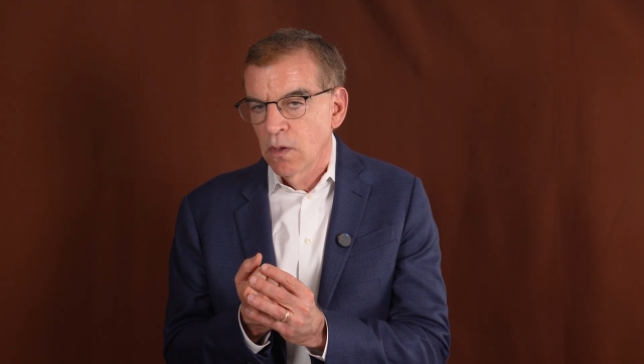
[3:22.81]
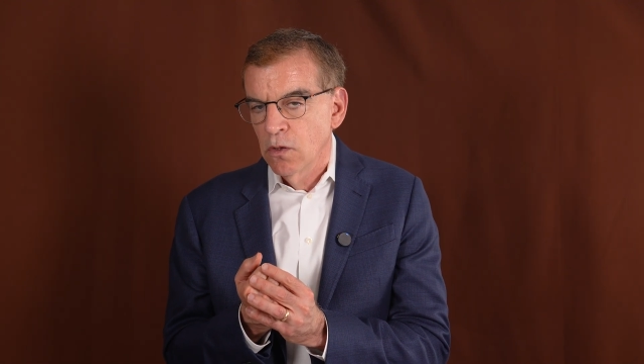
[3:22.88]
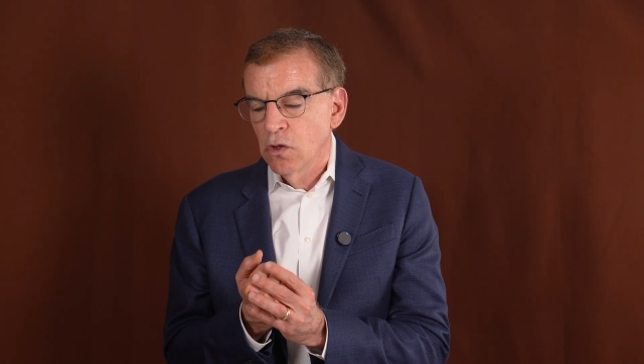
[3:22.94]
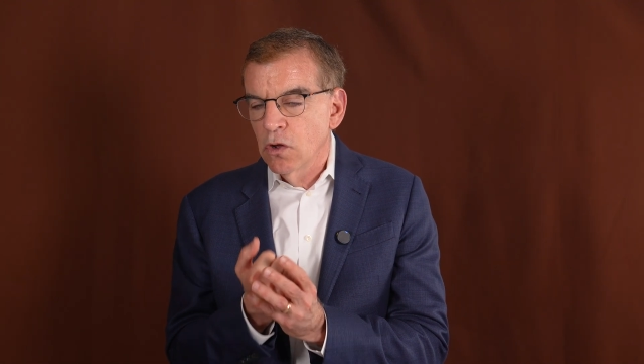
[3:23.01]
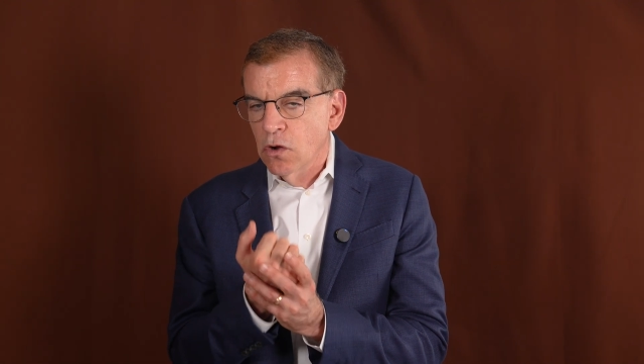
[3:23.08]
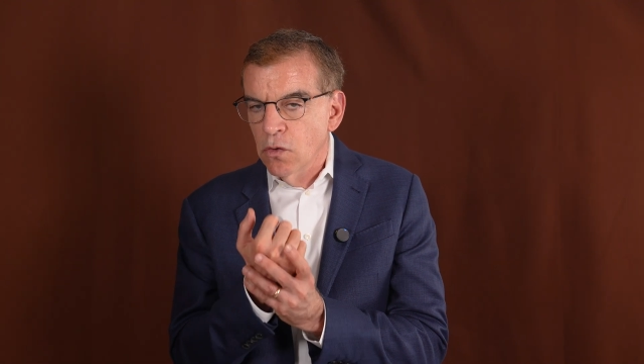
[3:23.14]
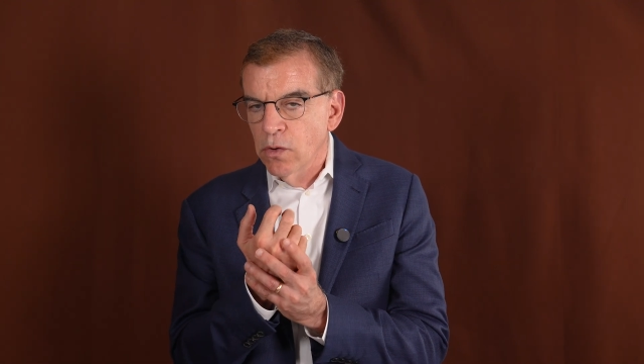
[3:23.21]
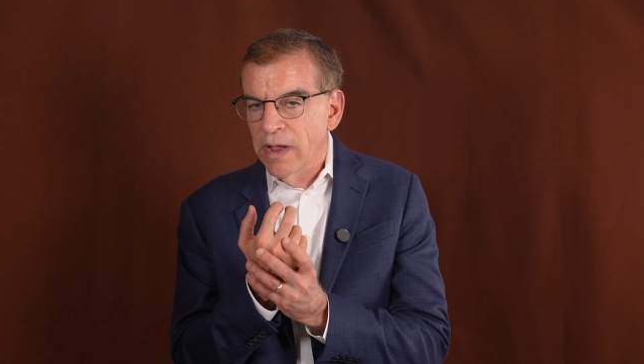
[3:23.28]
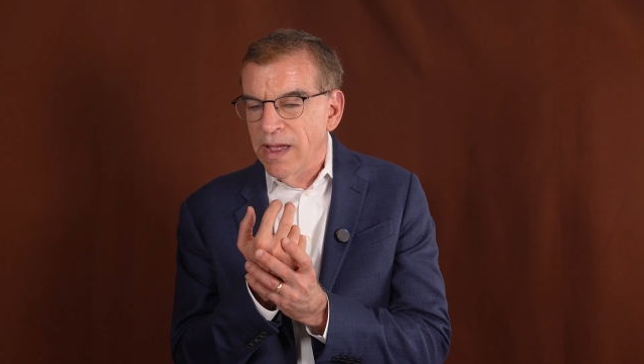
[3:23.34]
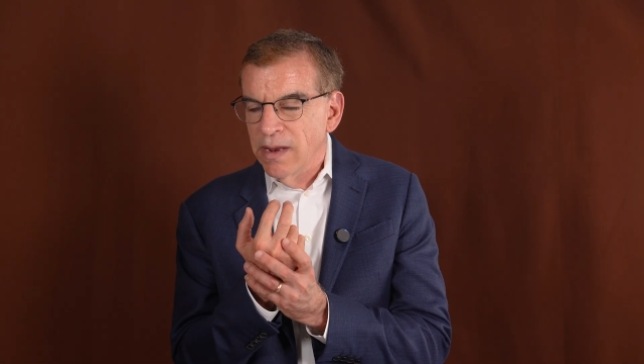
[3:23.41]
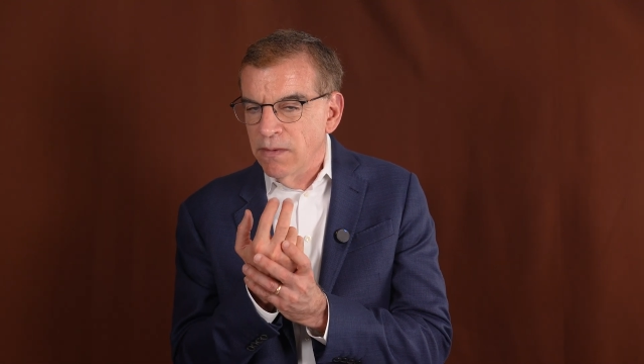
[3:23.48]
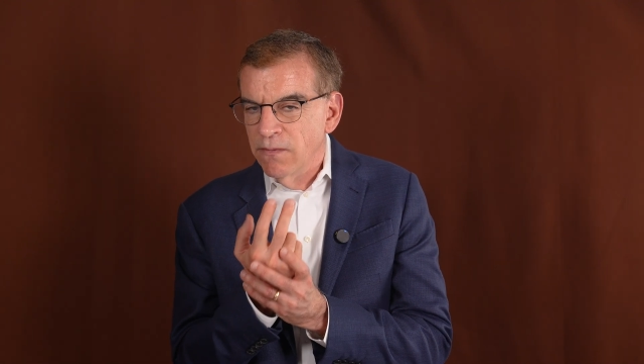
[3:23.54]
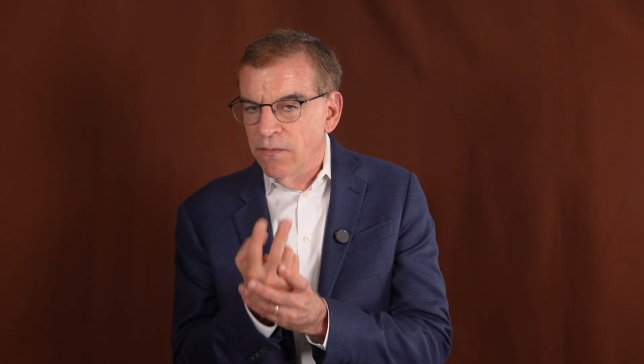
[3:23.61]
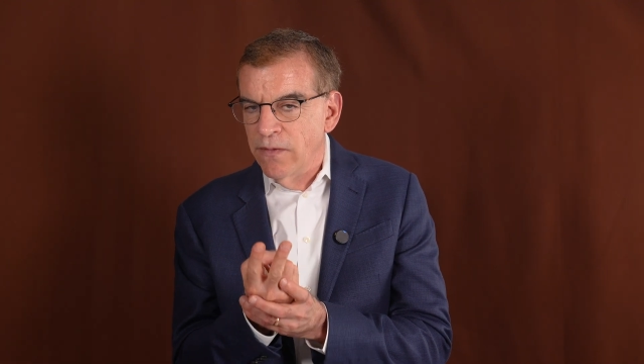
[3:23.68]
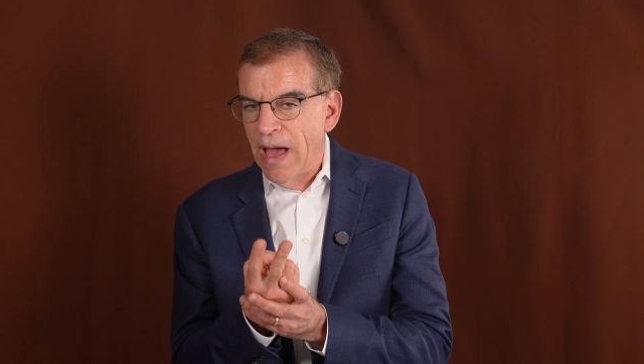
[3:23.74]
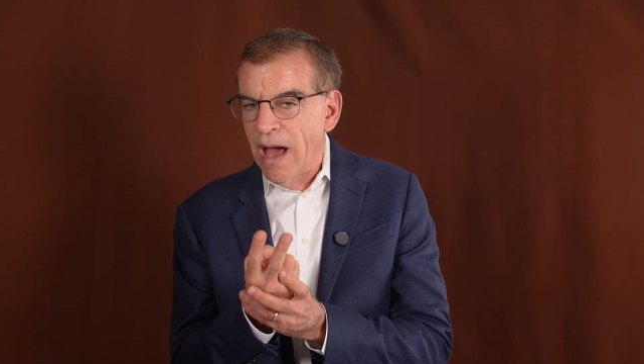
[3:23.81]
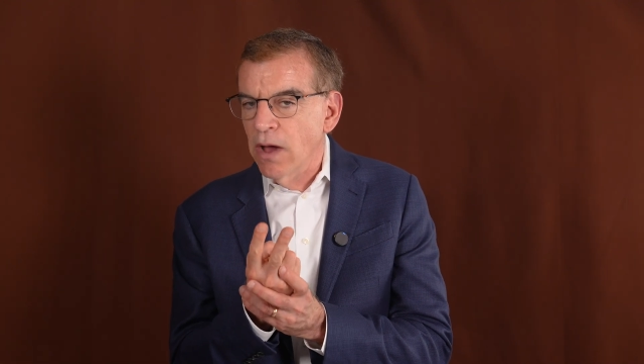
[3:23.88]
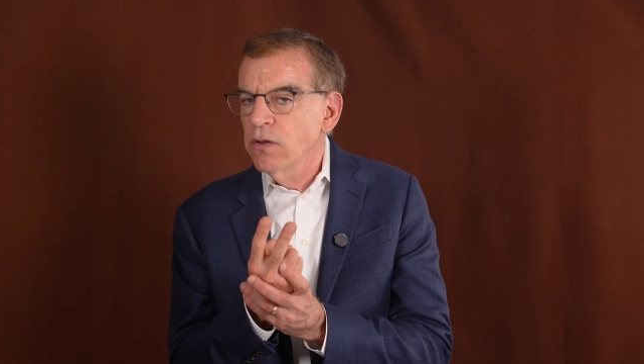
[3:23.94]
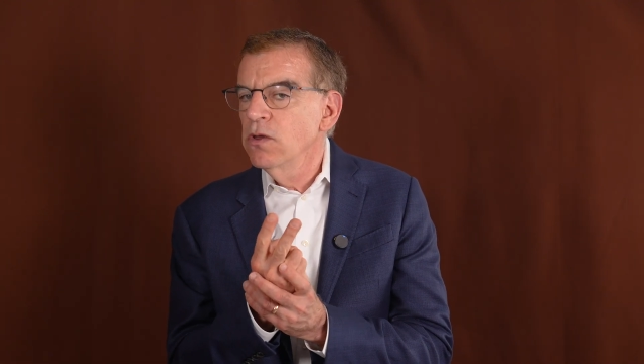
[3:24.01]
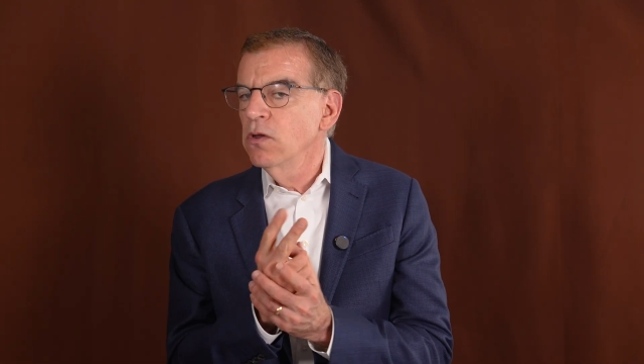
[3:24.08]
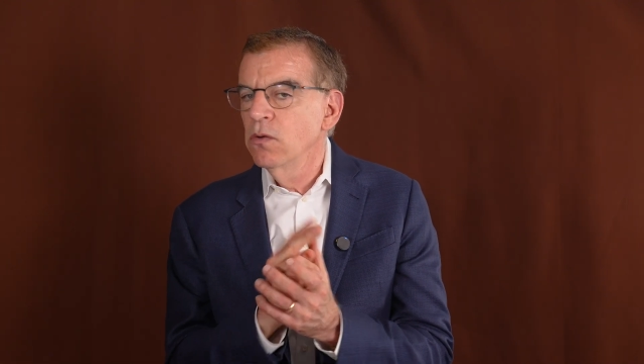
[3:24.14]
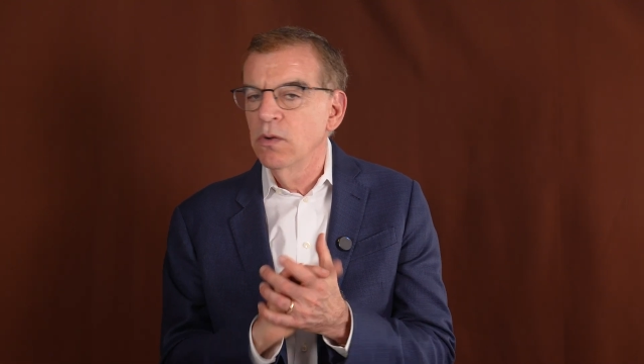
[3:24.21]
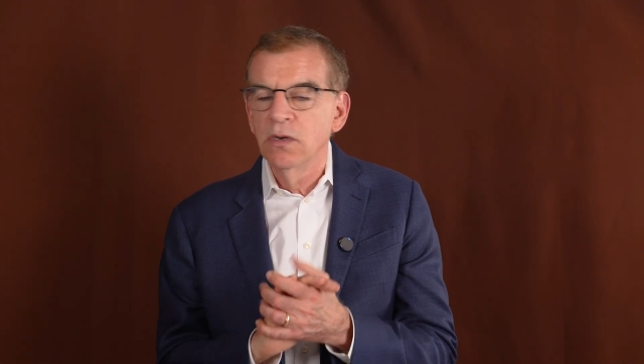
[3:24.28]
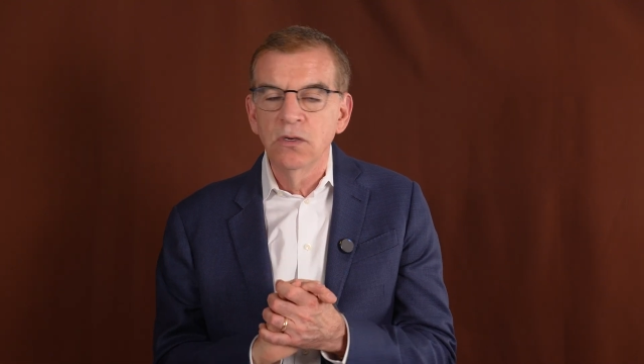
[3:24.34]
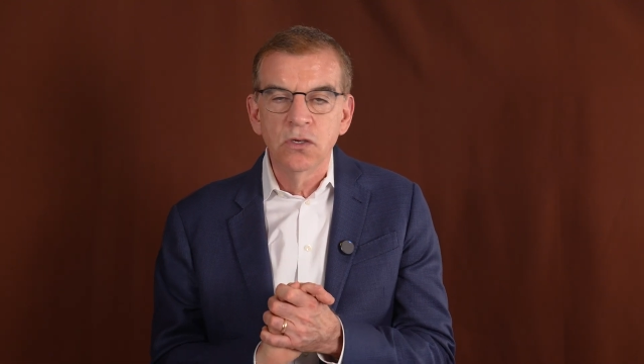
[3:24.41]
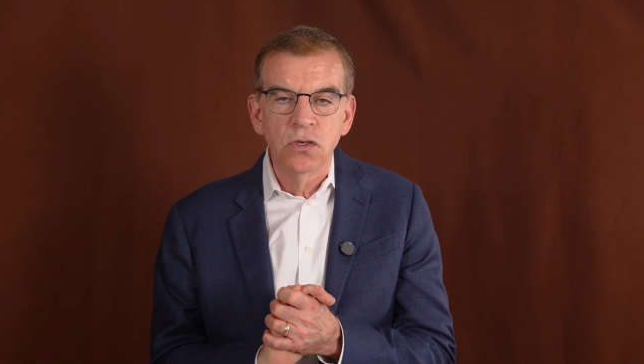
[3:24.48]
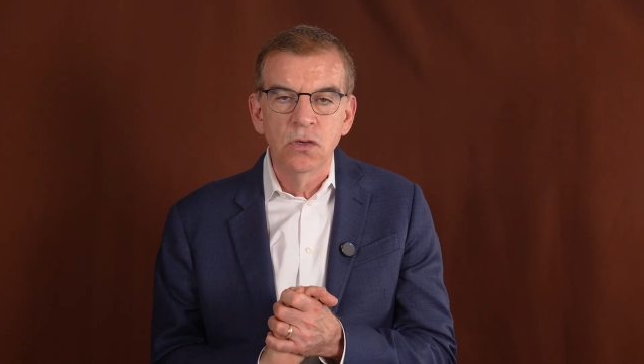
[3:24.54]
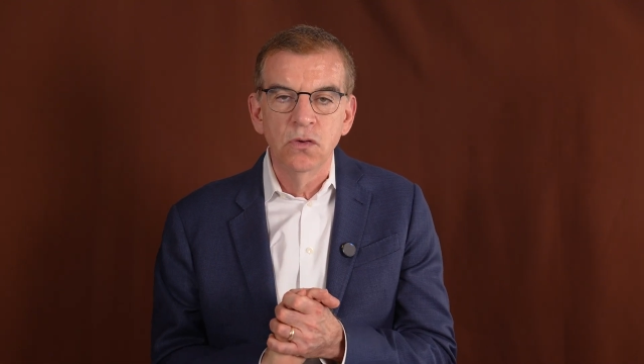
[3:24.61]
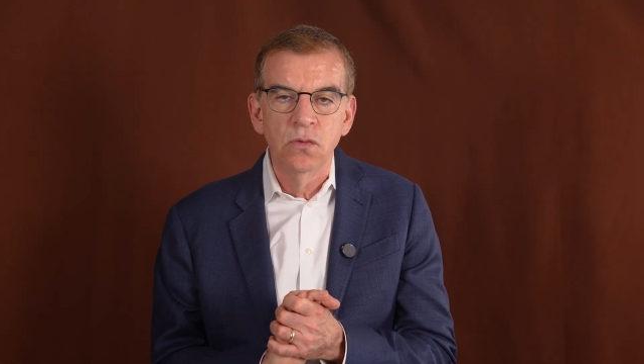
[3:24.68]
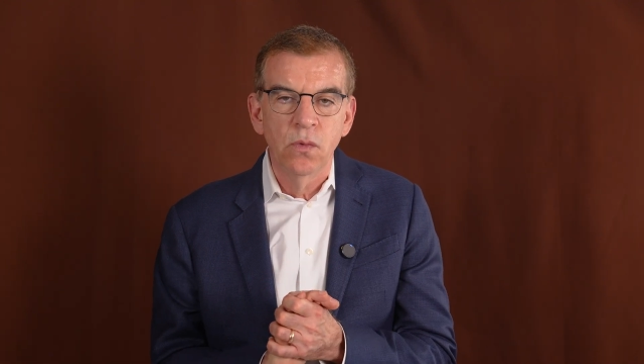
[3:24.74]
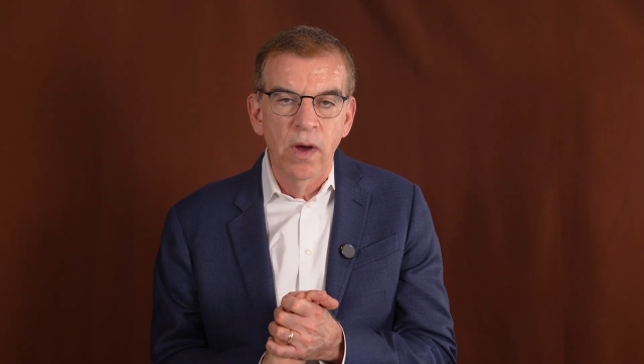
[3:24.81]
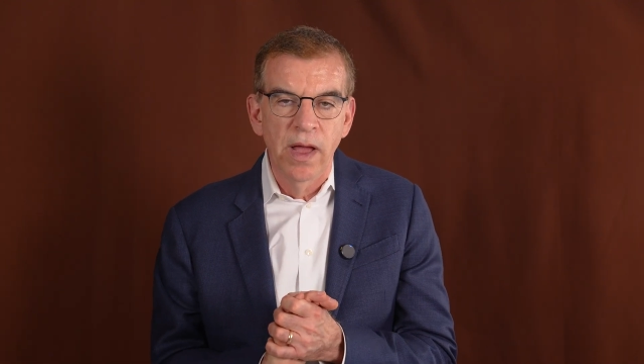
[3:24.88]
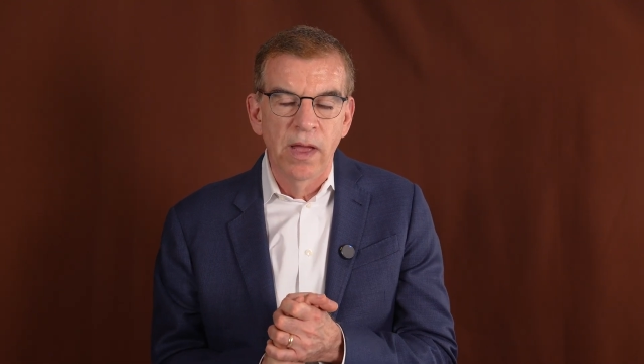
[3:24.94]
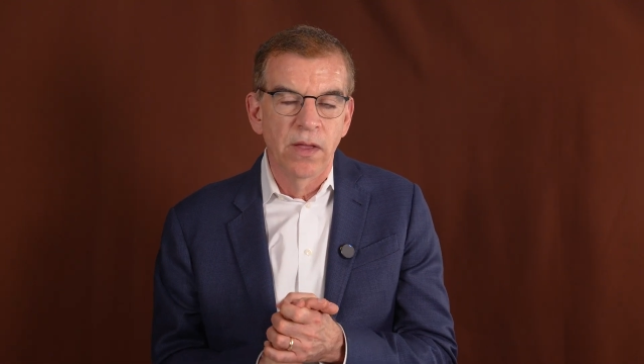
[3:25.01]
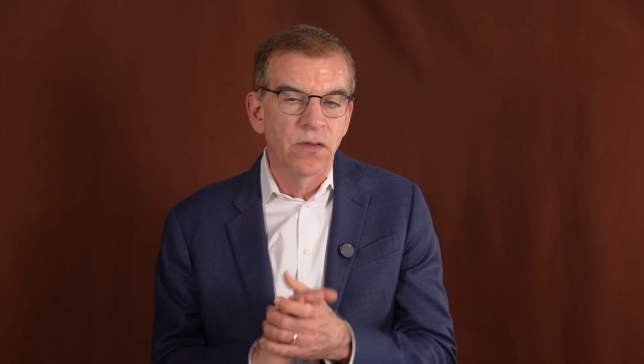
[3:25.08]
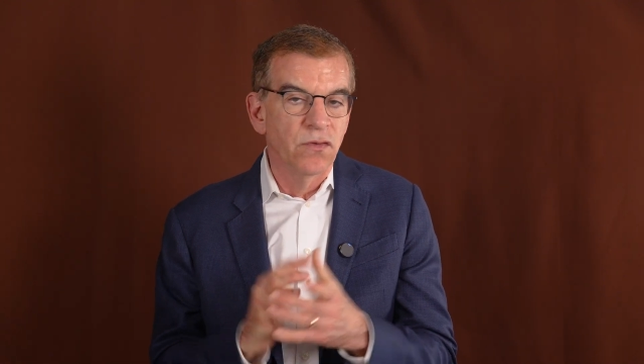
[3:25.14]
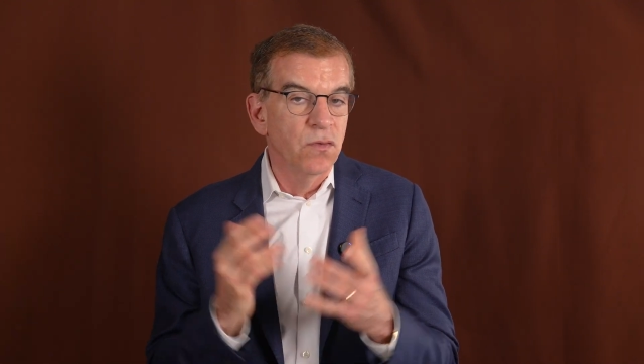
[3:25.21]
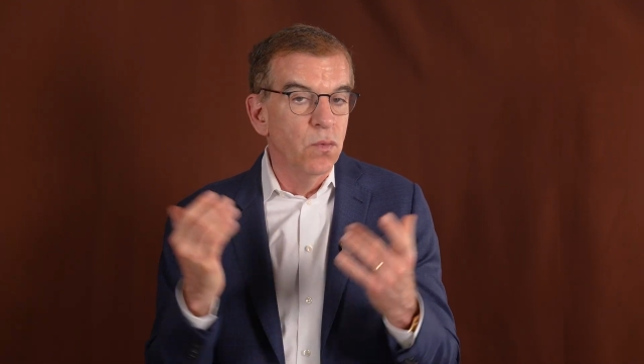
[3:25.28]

you create value in 2 ways.